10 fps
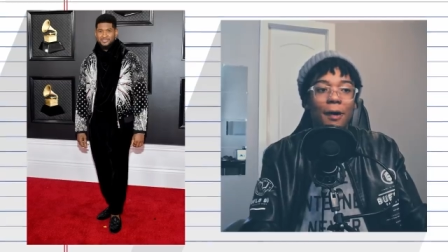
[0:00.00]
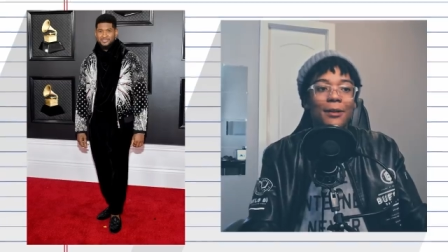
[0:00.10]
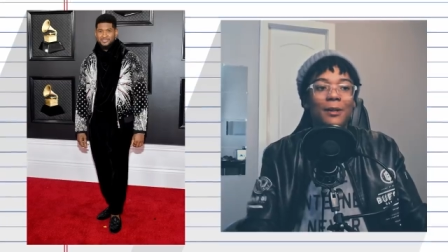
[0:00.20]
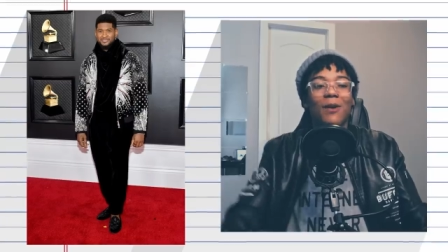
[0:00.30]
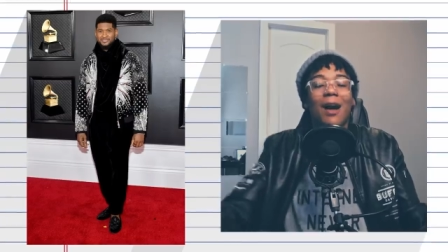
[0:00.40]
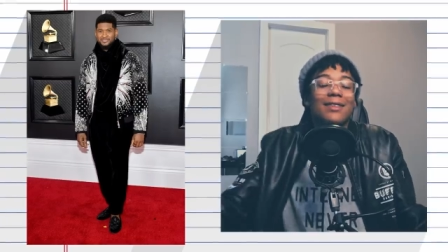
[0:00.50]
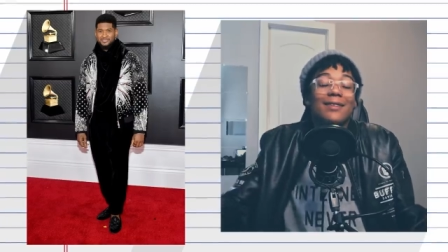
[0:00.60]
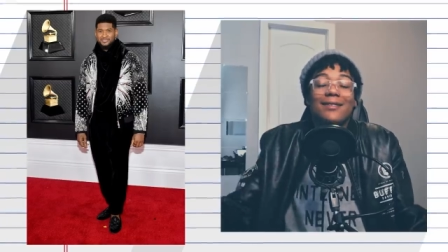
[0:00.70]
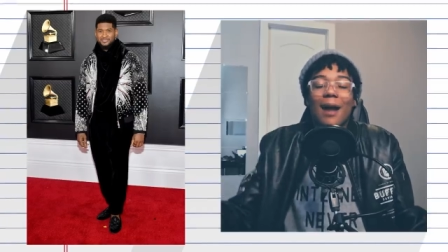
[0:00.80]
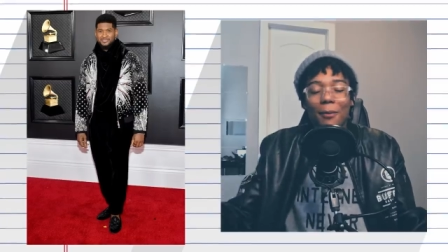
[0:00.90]
I mean,
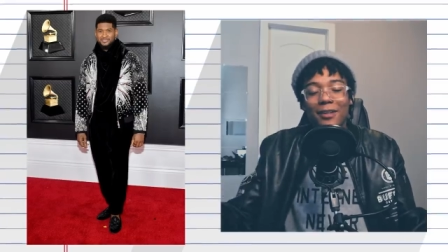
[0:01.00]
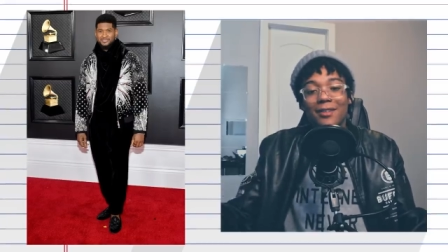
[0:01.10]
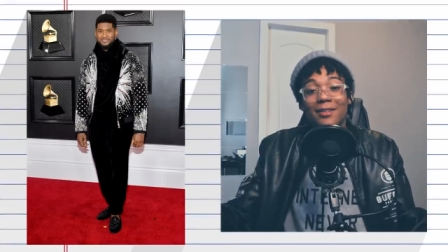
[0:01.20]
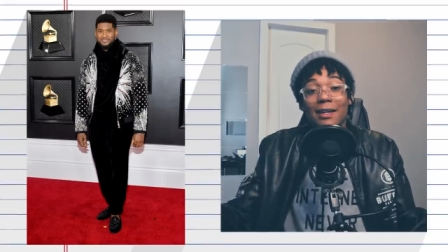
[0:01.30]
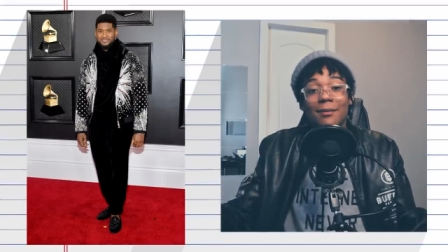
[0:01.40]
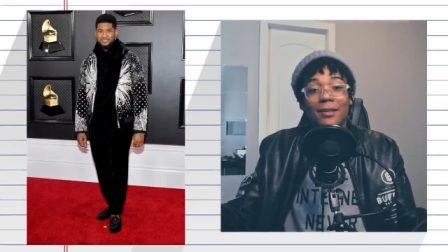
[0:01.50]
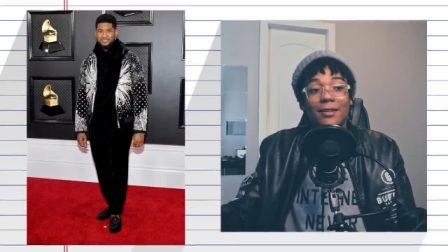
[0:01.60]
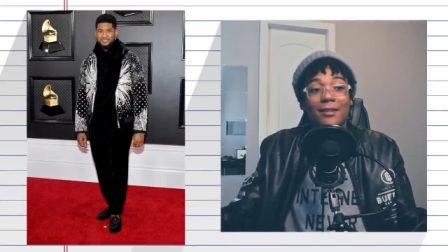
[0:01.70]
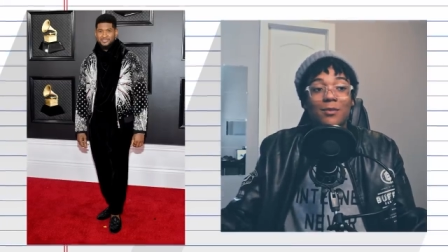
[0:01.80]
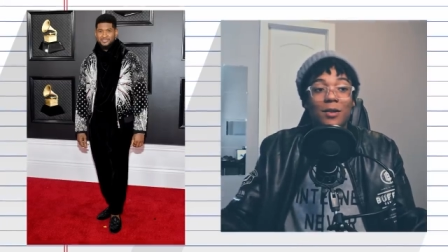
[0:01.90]
there's not much to say
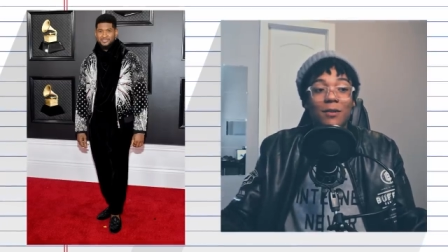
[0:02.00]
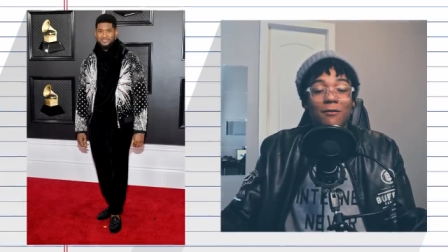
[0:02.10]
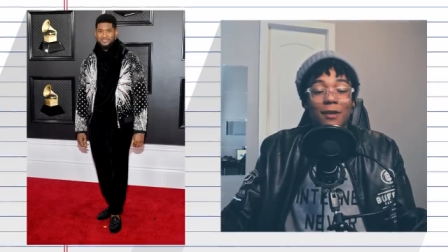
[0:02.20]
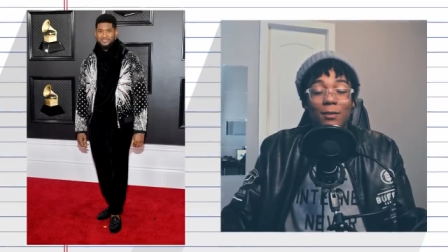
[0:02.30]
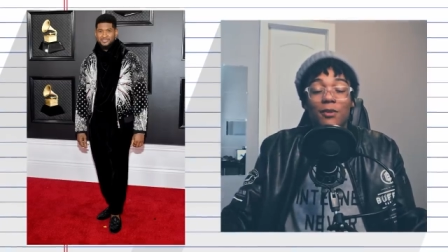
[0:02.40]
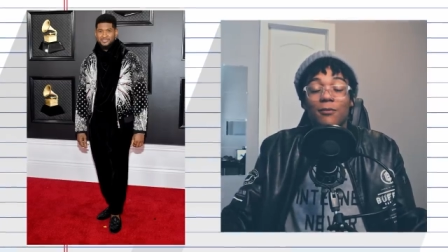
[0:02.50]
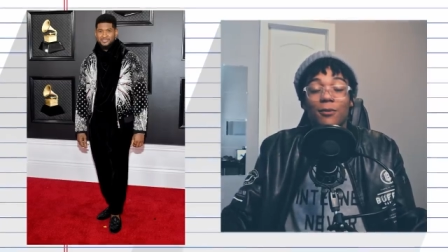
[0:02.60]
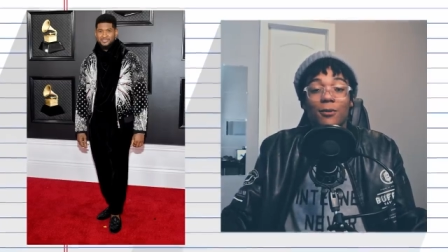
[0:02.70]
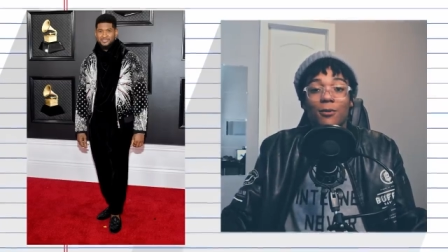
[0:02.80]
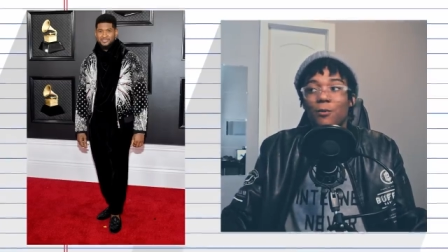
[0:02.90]
because he's been famous
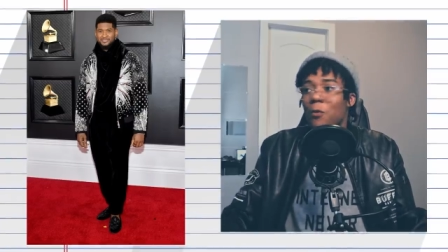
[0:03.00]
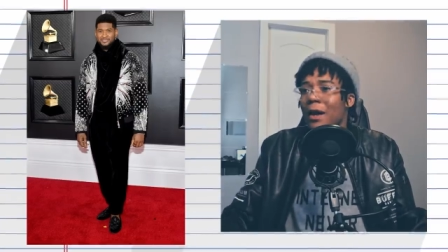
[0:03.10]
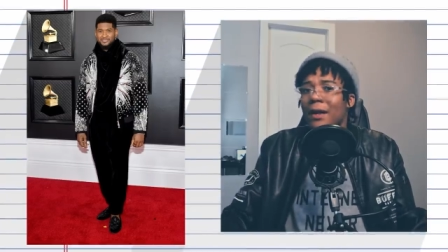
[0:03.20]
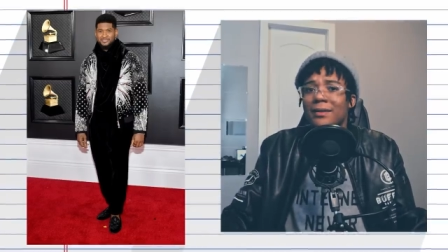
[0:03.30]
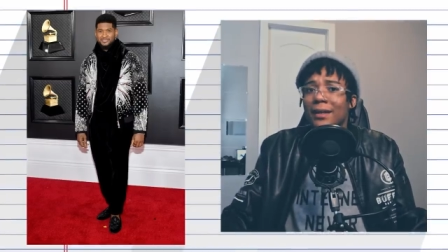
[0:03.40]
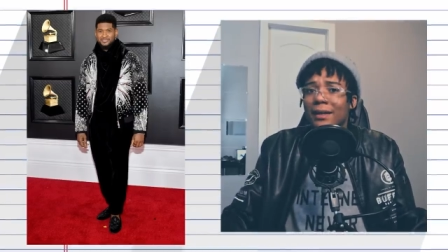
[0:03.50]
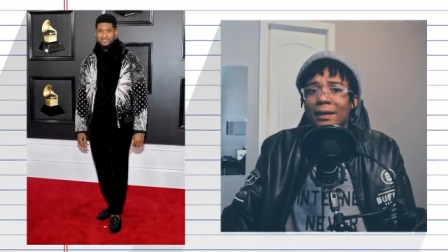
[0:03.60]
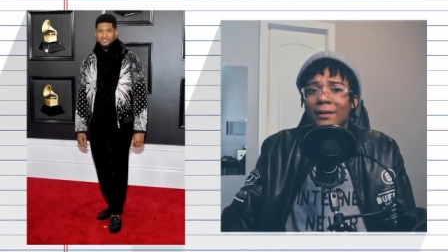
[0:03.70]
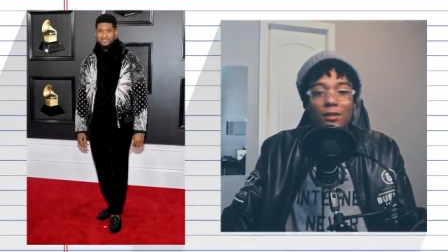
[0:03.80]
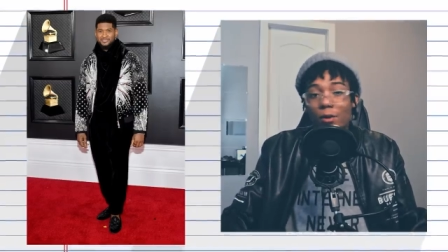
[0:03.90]
for, what, a
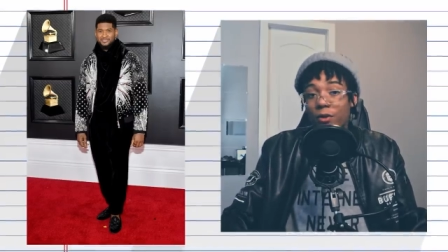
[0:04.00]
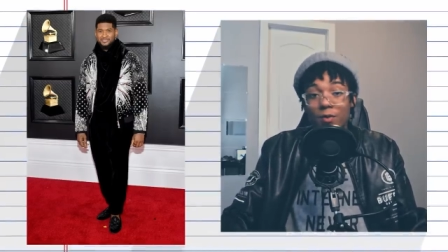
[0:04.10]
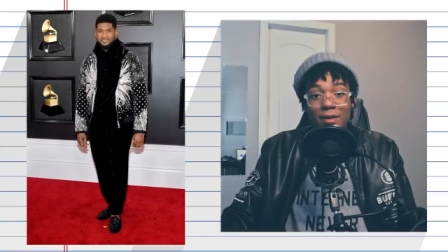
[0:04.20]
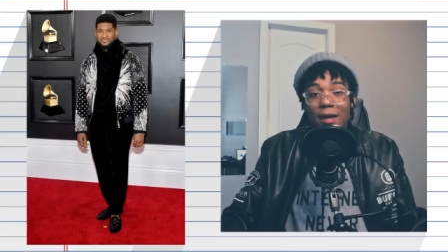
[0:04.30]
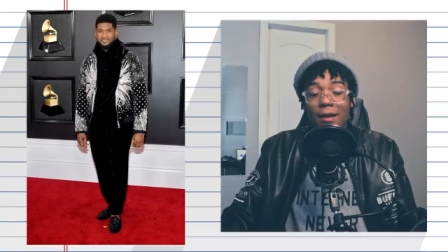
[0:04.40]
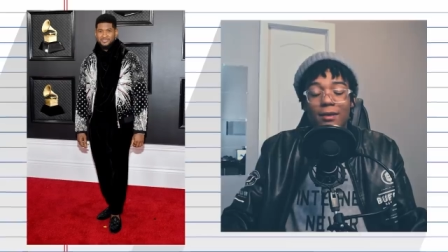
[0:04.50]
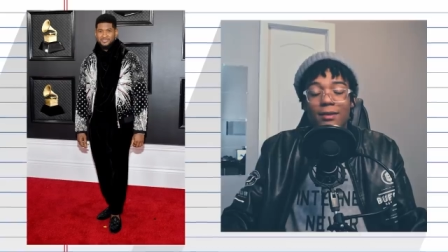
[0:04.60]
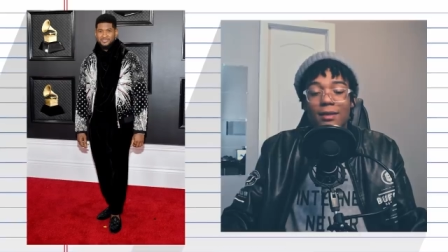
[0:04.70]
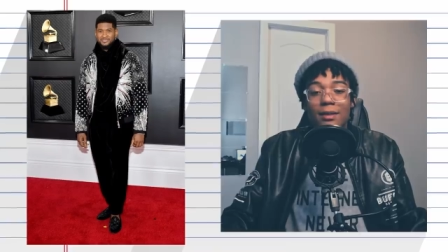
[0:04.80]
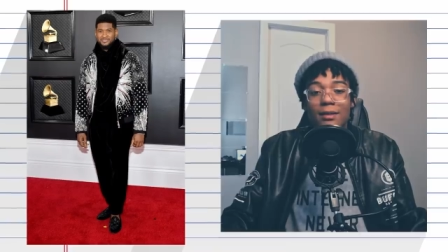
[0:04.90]
decade? He's always been
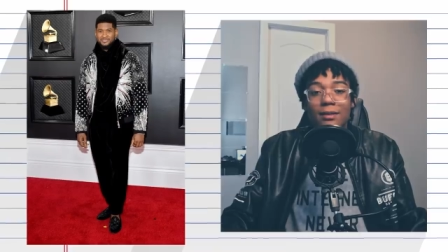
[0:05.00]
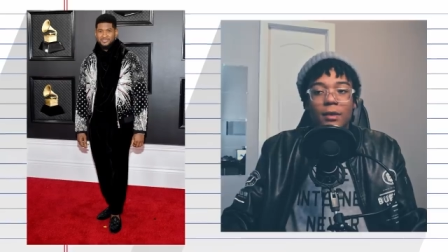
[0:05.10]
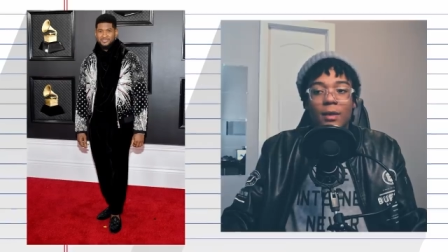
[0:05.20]
talented.